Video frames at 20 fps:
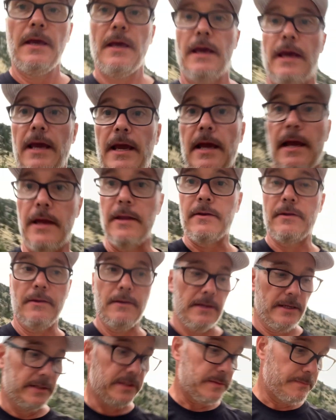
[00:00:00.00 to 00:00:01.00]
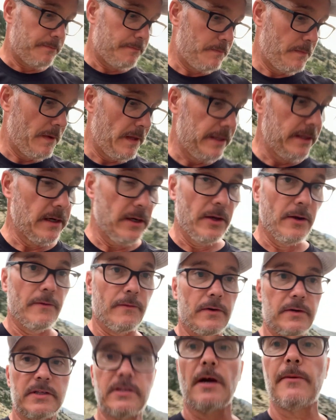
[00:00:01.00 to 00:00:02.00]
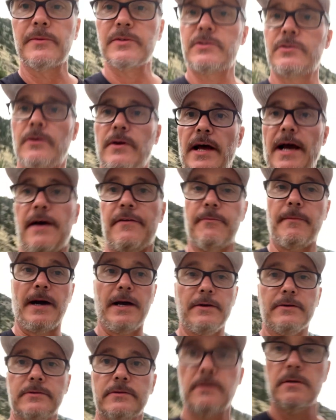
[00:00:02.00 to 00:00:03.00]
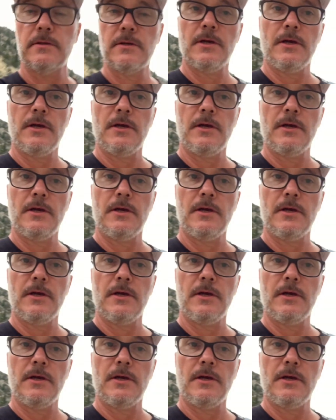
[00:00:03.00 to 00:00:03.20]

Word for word: and it's a little over, it's almost two and a half miles.